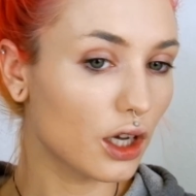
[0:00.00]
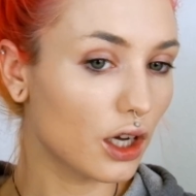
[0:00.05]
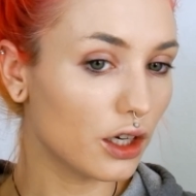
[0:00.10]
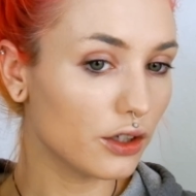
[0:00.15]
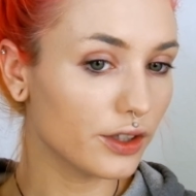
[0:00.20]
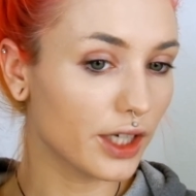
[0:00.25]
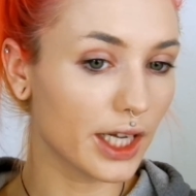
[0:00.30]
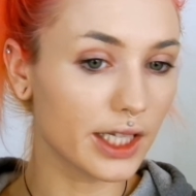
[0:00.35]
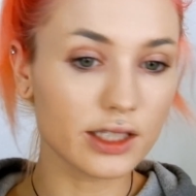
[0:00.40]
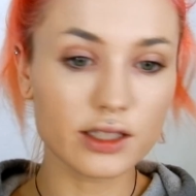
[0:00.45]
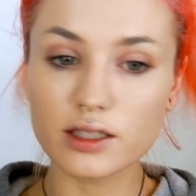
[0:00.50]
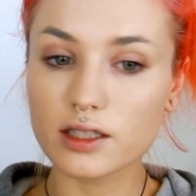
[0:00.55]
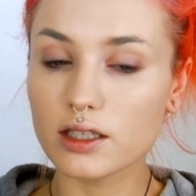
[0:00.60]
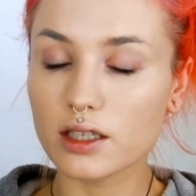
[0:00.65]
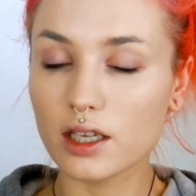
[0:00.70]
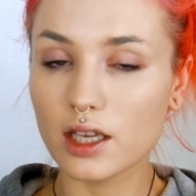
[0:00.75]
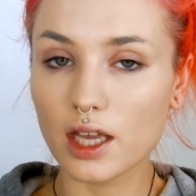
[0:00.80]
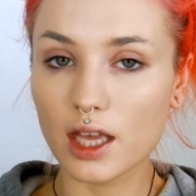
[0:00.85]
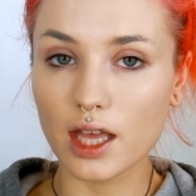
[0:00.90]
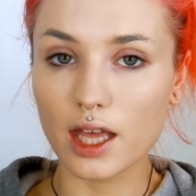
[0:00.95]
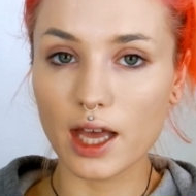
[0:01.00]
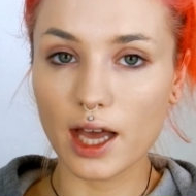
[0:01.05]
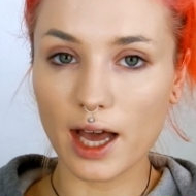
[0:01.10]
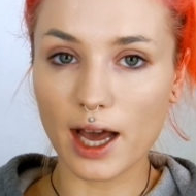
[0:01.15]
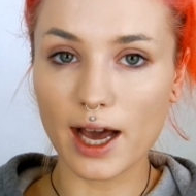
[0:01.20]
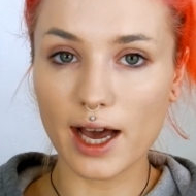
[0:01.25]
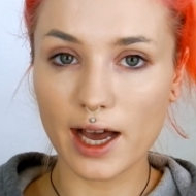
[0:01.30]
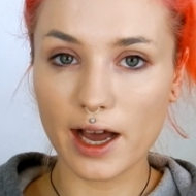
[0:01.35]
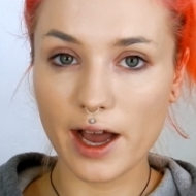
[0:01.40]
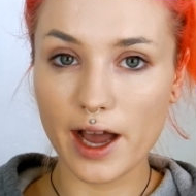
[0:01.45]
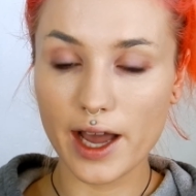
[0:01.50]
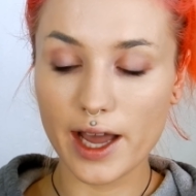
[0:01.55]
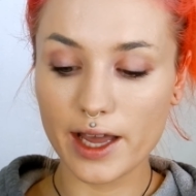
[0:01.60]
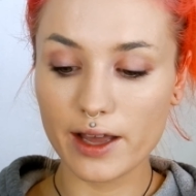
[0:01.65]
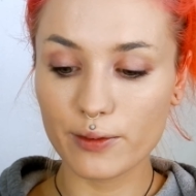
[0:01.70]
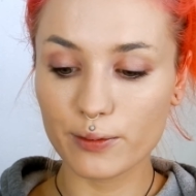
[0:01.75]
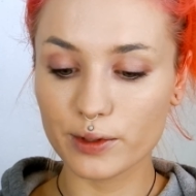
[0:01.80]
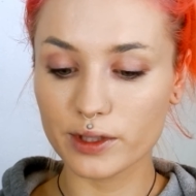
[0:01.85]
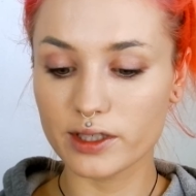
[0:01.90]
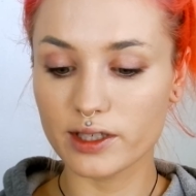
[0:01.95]
Alright, I
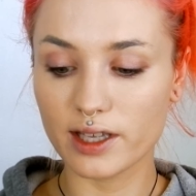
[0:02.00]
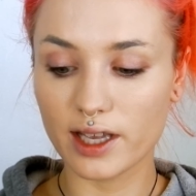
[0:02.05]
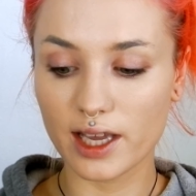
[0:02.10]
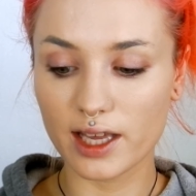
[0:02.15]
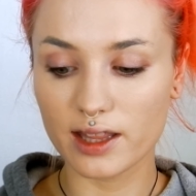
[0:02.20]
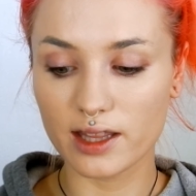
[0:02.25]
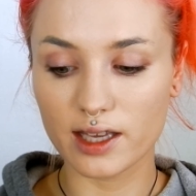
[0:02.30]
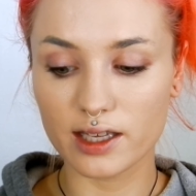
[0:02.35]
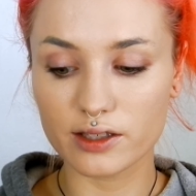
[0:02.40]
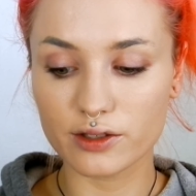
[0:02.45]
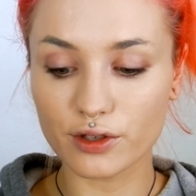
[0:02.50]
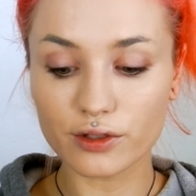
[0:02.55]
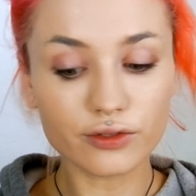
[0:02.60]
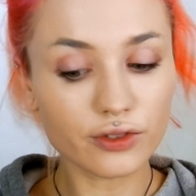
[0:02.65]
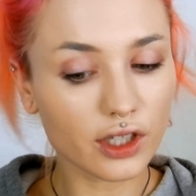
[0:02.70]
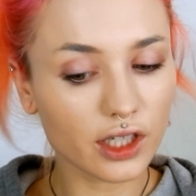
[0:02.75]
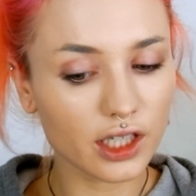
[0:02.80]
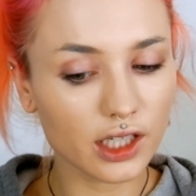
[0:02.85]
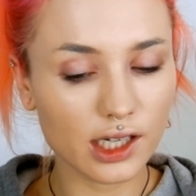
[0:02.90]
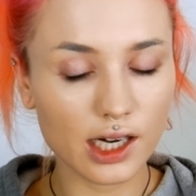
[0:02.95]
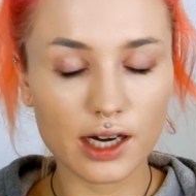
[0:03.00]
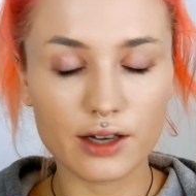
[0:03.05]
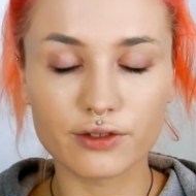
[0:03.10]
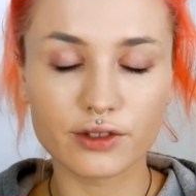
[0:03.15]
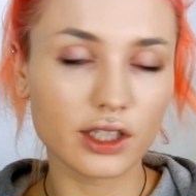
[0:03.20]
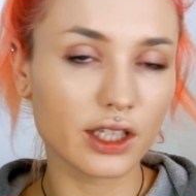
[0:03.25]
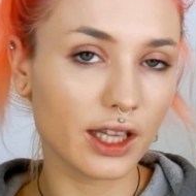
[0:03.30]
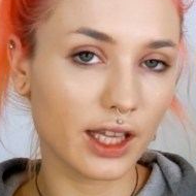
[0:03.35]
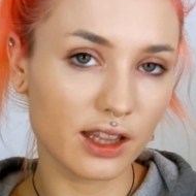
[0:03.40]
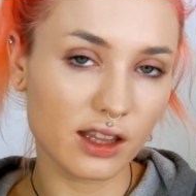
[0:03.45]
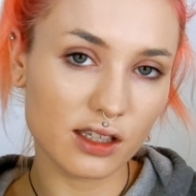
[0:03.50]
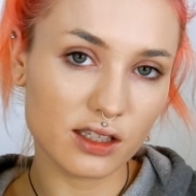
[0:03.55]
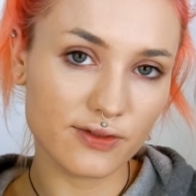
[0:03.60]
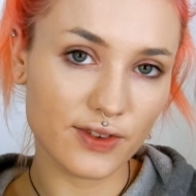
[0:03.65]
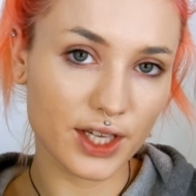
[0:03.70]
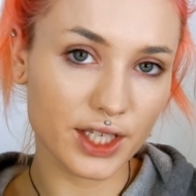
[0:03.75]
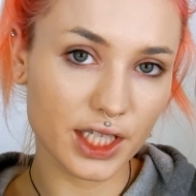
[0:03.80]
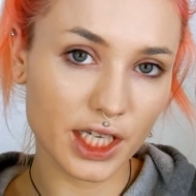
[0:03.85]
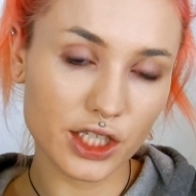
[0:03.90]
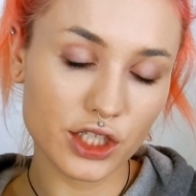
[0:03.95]
would say that so far I really like this
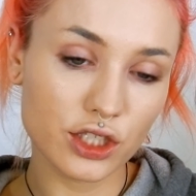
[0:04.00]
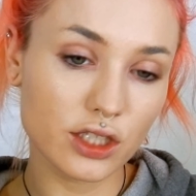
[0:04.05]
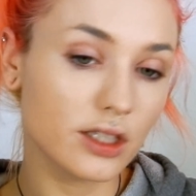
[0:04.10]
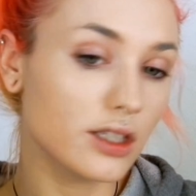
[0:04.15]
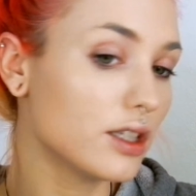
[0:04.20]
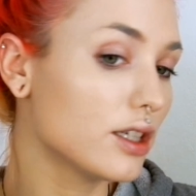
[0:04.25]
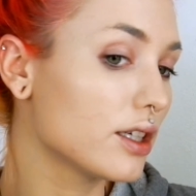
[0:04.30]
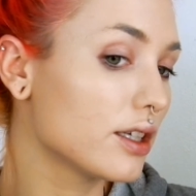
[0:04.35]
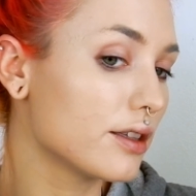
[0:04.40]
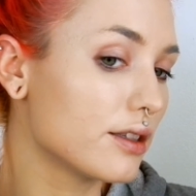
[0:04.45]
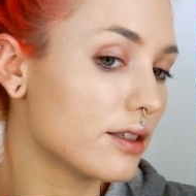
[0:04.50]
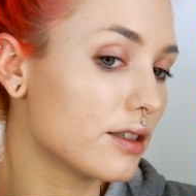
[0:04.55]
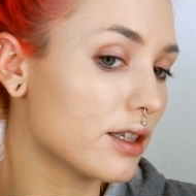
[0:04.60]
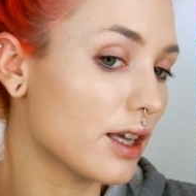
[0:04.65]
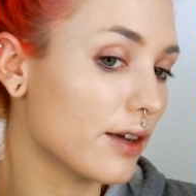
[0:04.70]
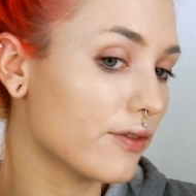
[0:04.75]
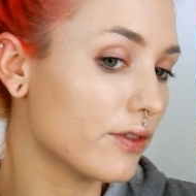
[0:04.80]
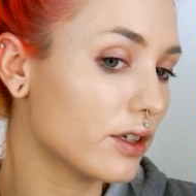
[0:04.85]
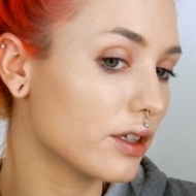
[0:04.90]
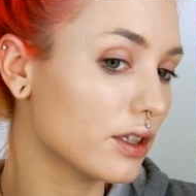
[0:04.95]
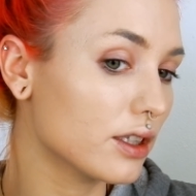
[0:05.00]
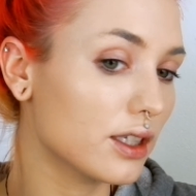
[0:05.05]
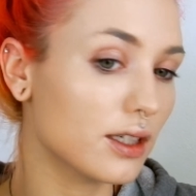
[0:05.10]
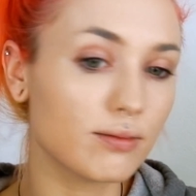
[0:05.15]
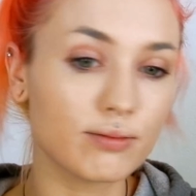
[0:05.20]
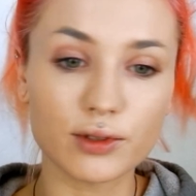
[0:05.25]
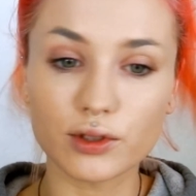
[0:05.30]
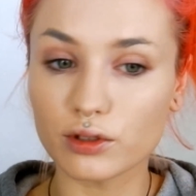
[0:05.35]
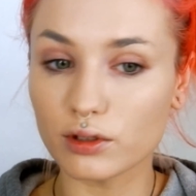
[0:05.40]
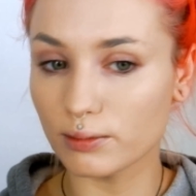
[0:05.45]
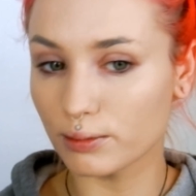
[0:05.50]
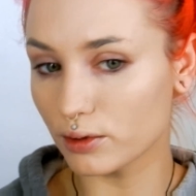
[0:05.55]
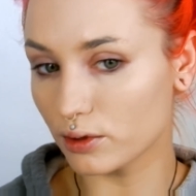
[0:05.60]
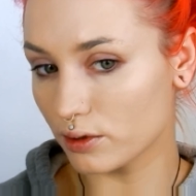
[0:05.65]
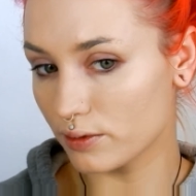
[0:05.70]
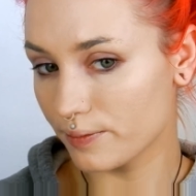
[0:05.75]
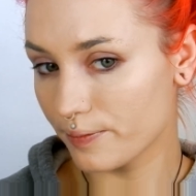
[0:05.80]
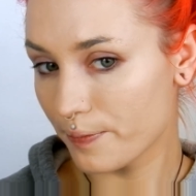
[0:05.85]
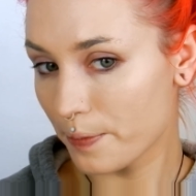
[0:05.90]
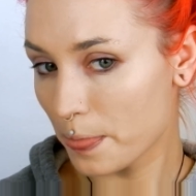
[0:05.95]
foundation. It's definitely
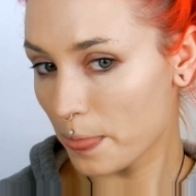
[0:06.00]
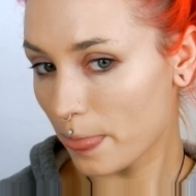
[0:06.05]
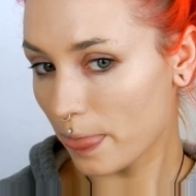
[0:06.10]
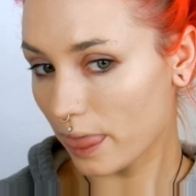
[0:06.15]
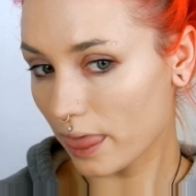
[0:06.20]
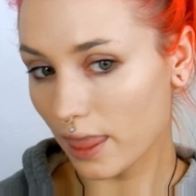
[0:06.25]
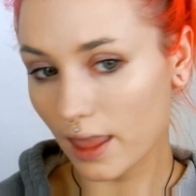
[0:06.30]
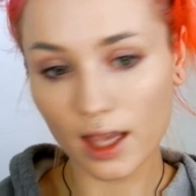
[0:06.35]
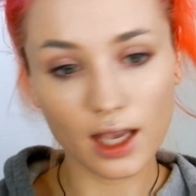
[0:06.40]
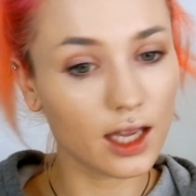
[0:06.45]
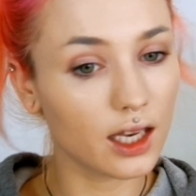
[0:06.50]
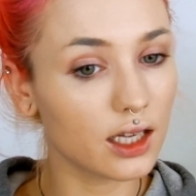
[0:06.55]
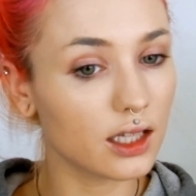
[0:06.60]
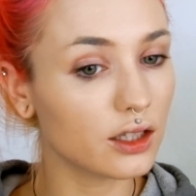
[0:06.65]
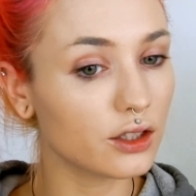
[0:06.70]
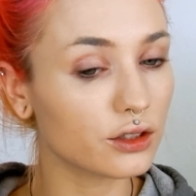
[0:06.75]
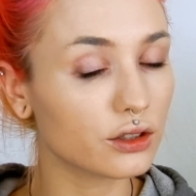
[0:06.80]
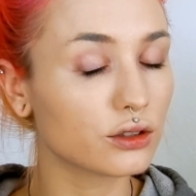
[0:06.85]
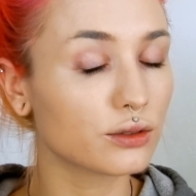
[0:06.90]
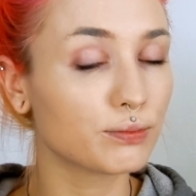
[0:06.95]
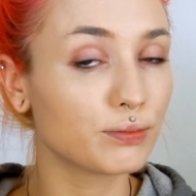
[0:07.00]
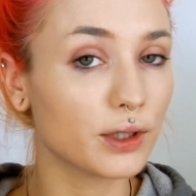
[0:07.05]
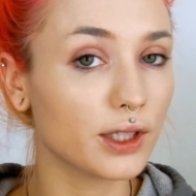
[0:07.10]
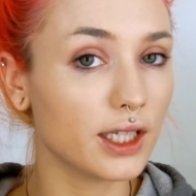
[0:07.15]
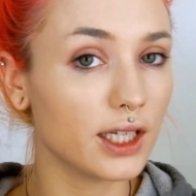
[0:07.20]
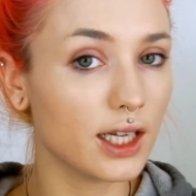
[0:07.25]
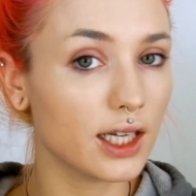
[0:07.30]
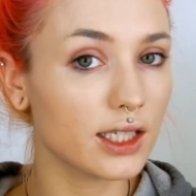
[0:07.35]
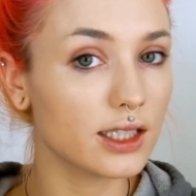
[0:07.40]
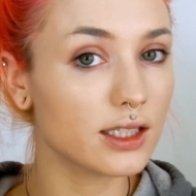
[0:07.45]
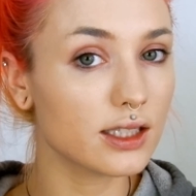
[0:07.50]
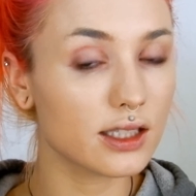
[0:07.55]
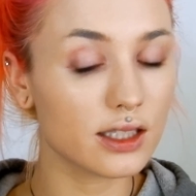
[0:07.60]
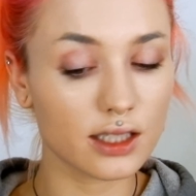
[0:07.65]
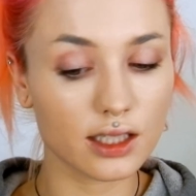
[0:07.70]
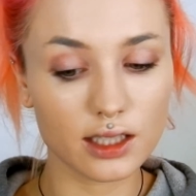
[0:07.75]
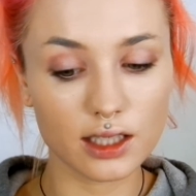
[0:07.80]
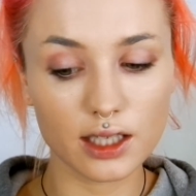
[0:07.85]
buildable and it looks pretty nice.